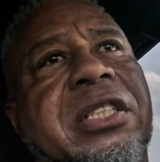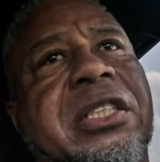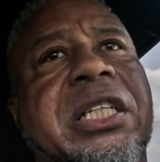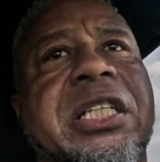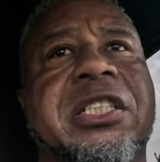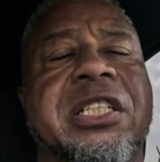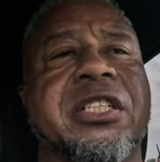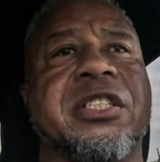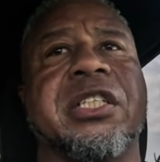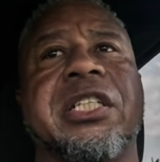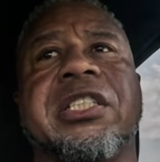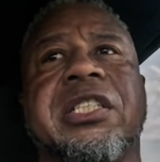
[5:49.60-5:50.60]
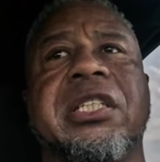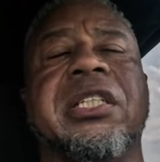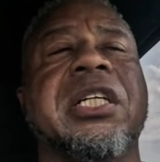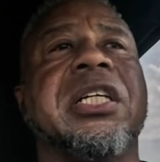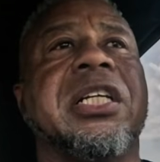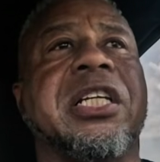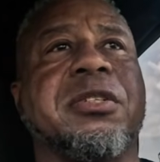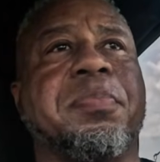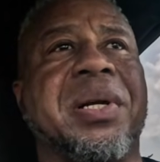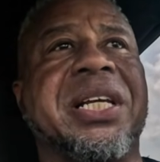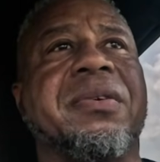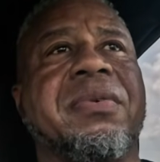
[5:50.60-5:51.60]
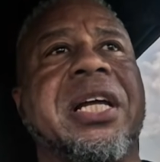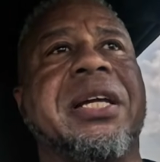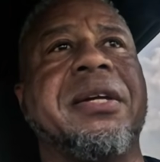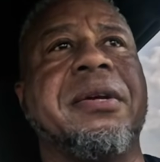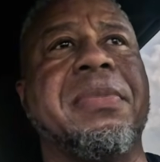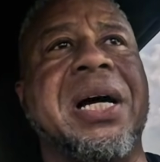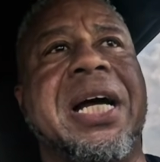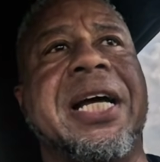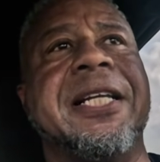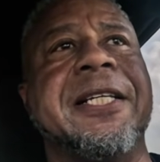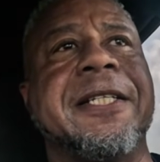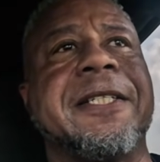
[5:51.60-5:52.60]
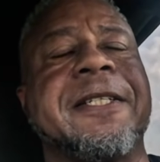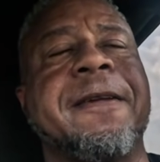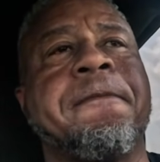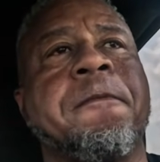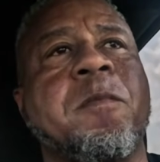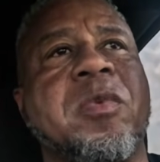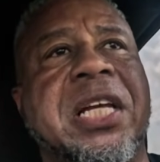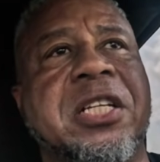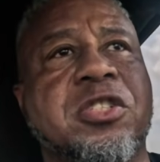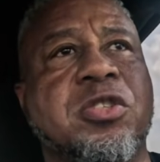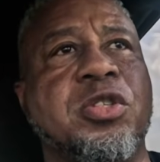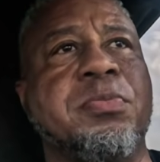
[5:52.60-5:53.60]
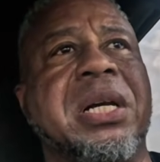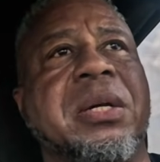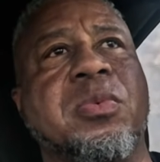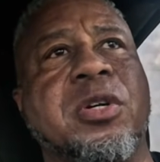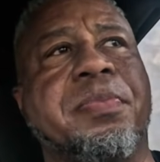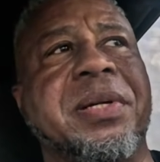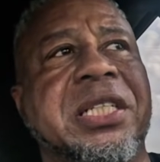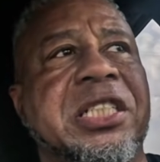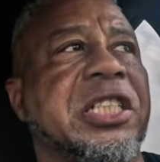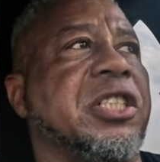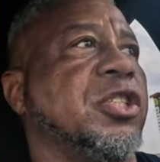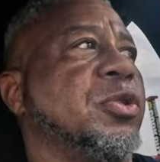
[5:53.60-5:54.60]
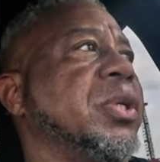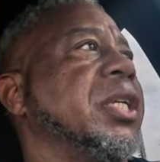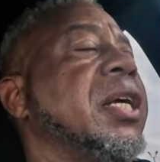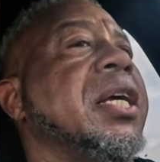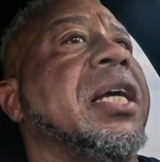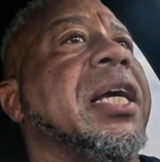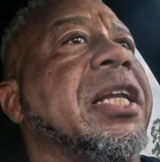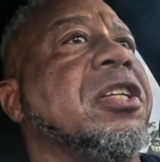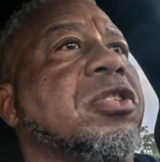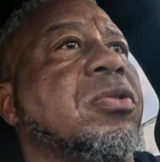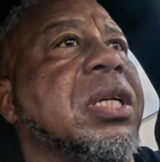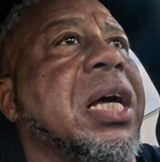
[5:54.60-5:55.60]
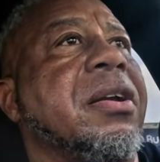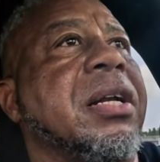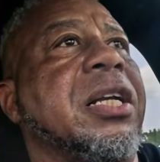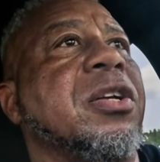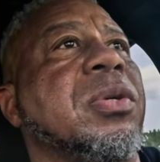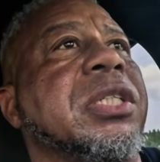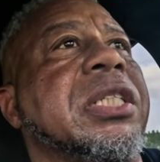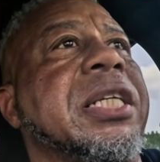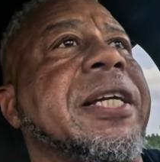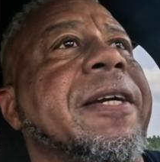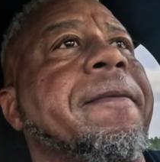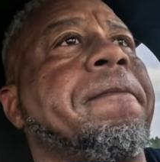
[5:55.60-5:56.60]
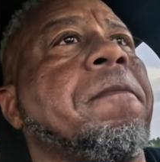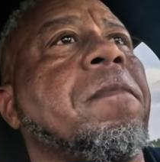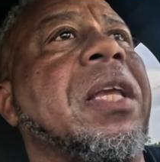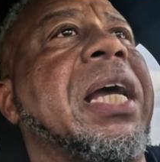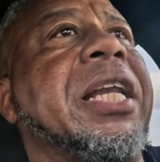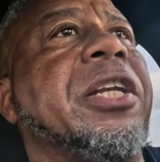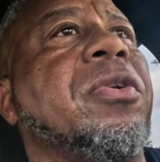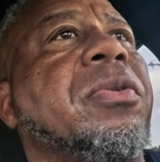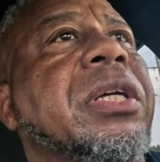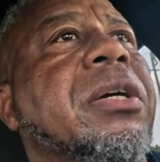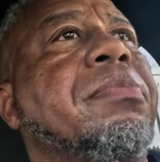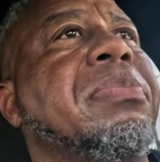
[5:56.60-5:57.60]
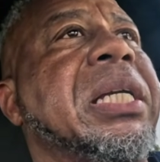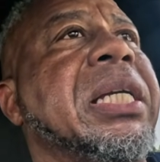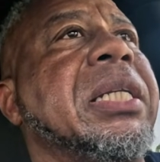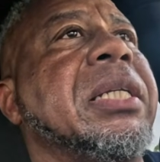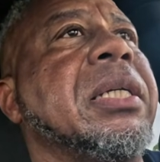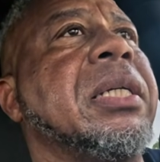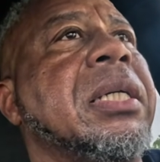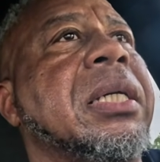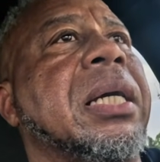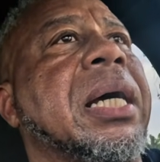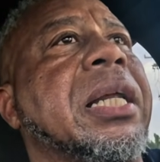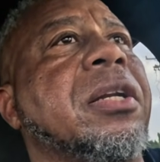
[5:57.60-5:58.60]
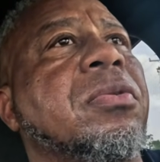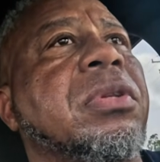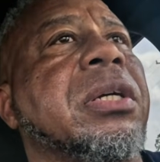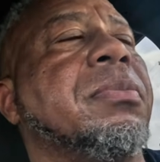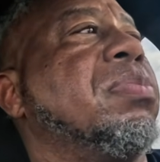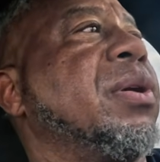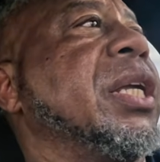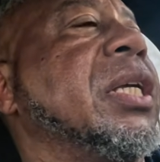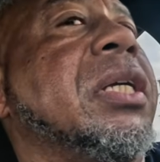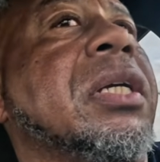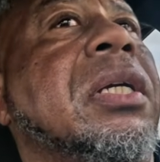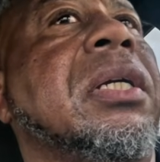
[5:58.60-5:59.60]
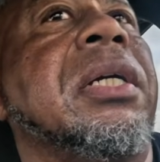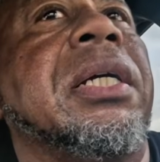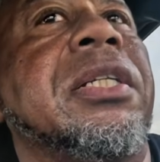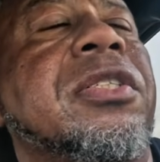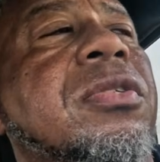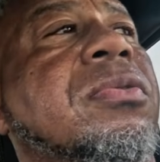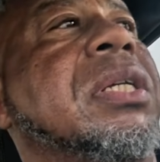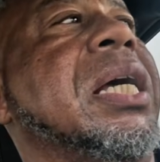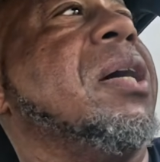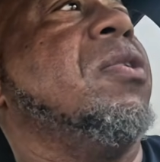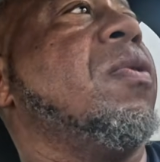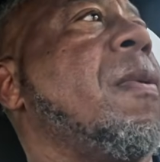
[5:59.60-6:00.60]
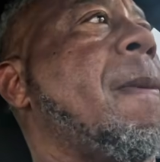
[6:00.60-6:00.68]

get to this. Let's see. There's a plate right here behind this, and so you might want to pay attention to it. And so now that I know it's there, I know they'll bend, I know they'll break, and so now